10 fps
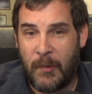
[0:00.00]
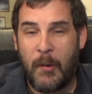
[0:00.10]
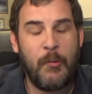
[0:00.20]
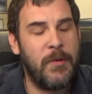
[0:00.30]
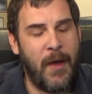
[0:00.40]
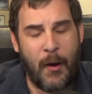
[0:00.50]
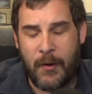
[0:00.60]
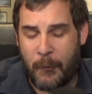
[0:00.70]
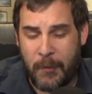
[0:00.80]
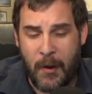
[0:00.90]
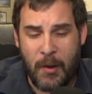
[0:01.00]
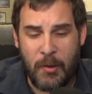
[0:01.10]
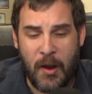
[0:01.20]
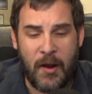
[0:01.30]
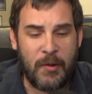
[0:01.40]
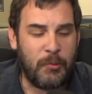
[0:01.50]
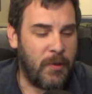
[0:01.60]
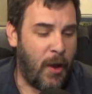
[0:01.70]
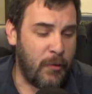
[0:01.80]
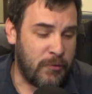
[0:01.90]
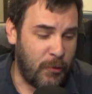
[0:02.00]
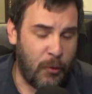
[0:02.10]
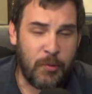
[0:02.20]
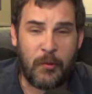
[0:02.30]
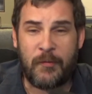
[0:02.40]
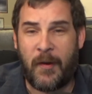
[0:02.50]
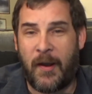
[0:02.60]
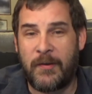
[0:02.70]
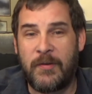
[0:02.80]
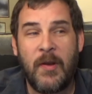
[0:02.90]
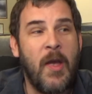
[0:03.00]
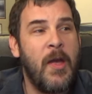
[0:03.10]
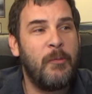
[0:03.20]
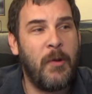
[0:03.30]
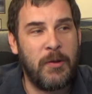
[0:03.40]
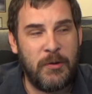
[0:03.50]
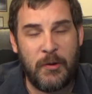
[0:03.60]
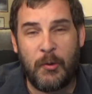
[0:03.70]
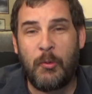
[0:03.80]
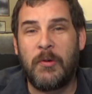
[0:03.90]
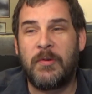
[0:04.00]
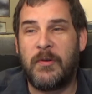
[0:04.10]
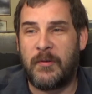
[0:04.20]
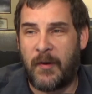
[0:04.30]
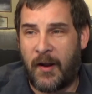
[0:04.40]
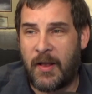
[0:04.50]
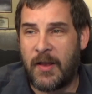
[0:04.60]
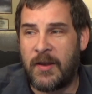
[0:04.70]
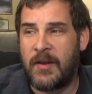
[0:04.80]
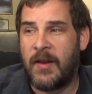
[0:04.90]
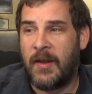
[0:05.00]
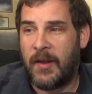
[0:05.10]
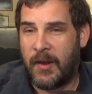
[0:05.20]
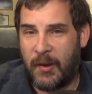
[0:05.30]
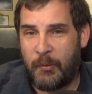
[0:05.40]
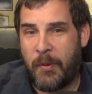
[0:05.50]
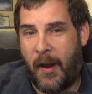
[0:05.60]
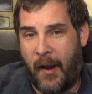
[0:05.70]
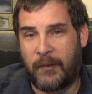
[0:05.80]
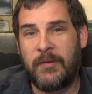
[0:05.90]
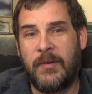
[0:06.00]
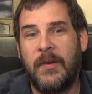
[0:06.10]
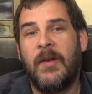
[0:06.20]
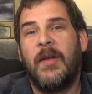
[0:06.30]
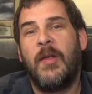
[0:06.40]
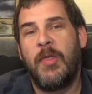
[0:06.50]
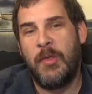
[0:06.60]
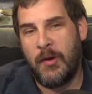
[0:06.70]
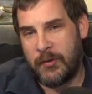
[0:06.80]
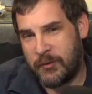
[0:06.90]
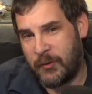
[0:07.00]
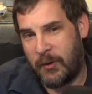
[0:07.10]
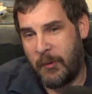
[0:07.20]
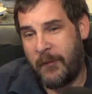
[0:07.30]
Without coming online, without showing your face, but you will directly impact the stream.